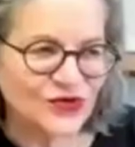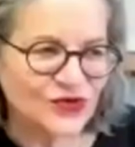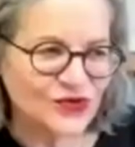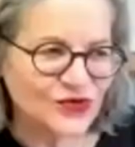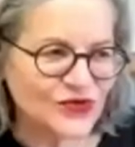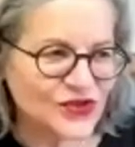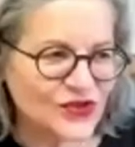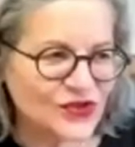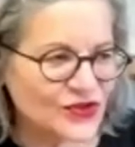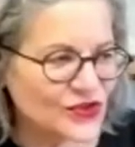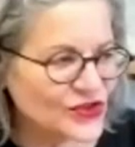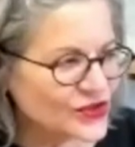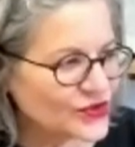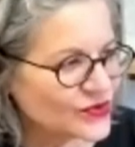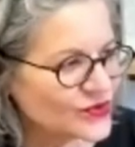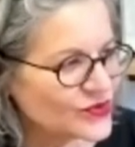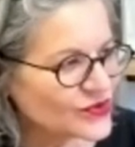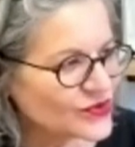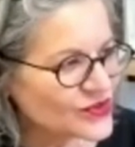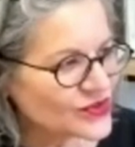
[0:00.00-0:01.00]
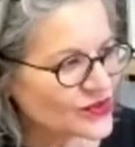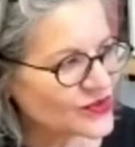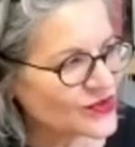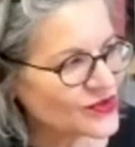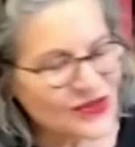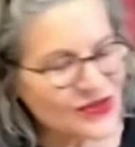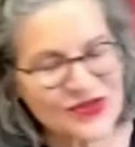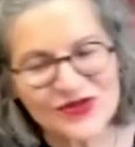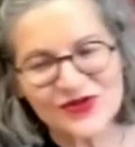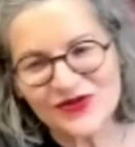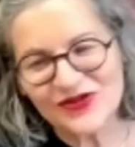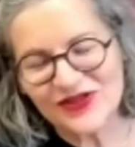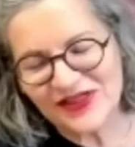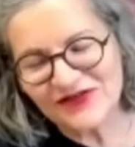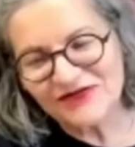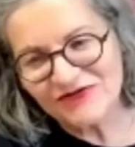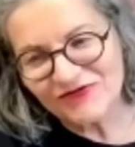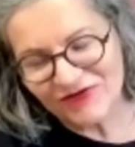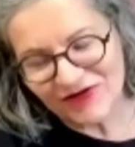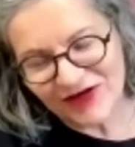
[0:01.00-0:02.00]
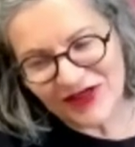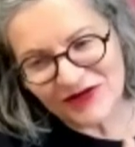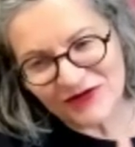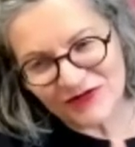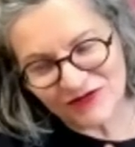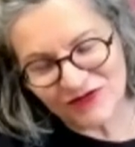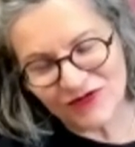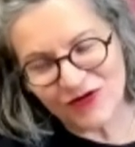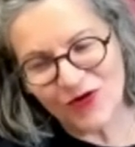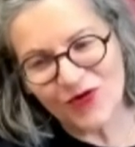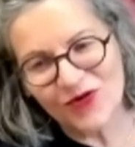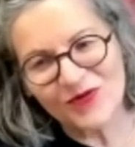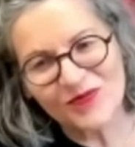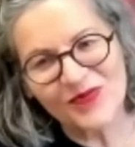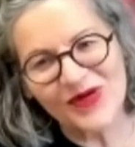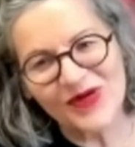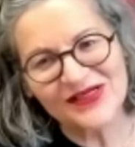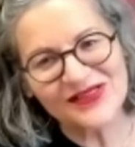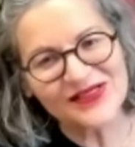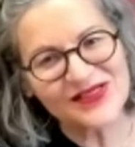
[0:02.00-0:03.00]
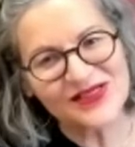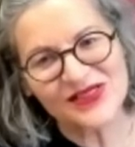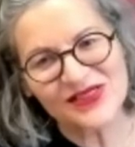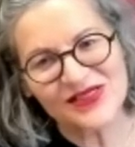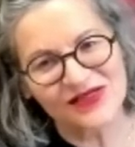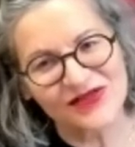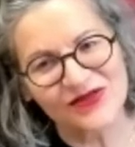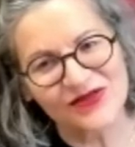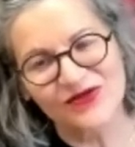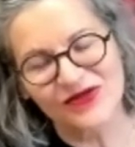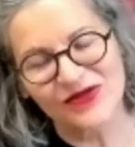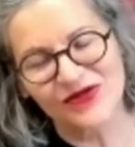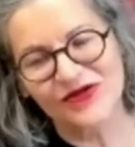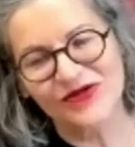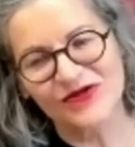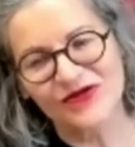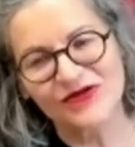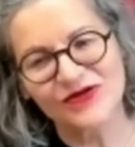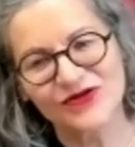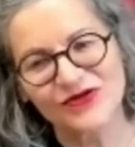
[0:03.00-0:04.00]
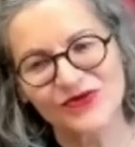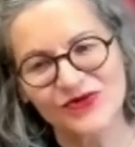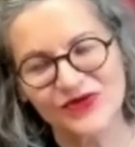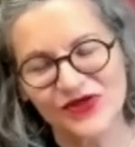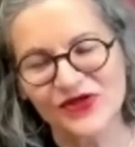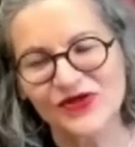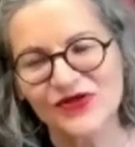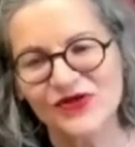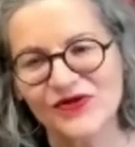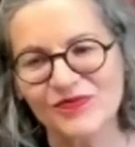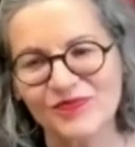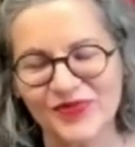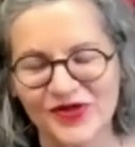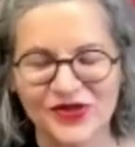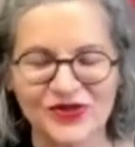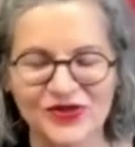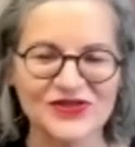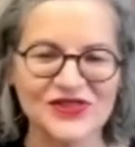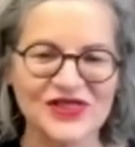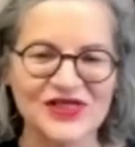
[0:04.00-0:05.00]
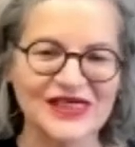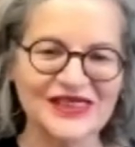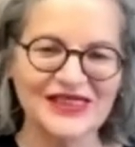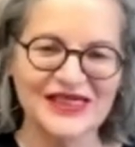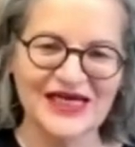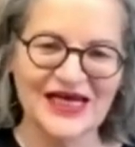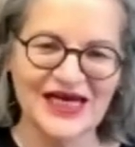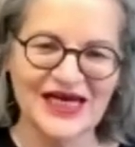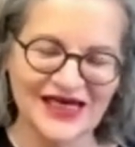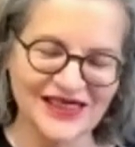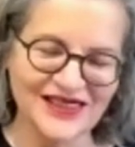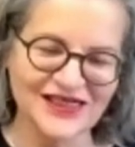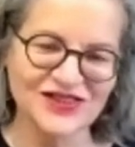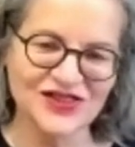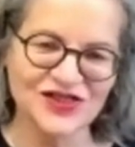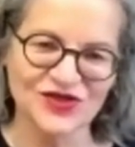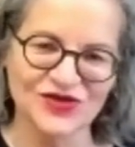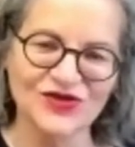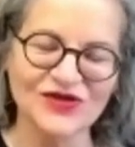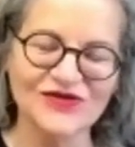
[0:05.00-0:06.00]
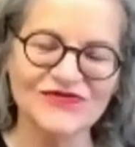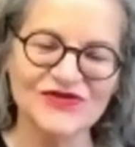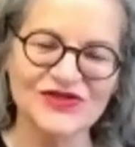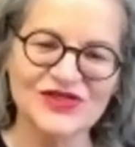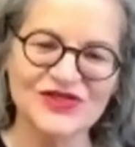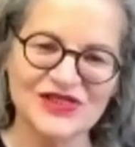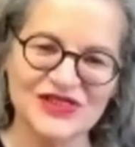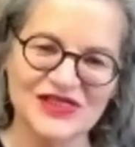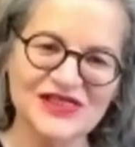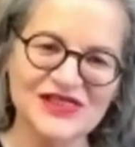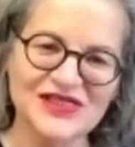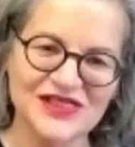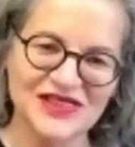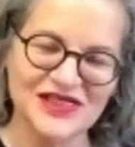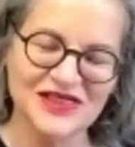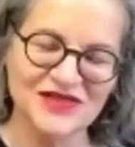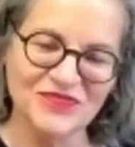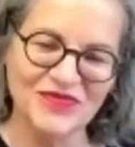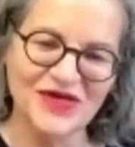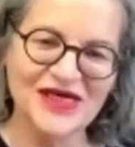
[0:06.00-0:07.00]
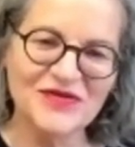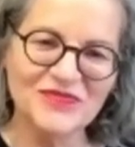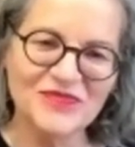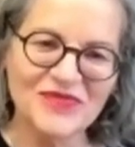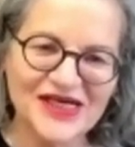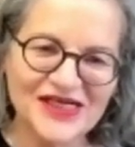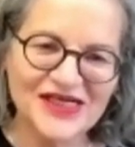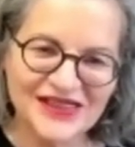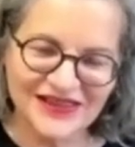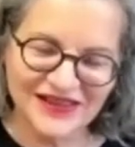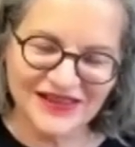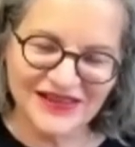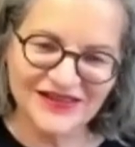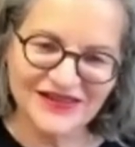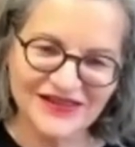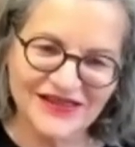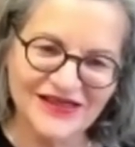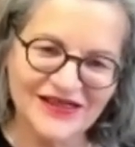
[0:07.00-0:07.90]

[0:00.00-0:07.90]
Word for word: do you use also different formats, or do you, because at the end, it's always 16 millimeter?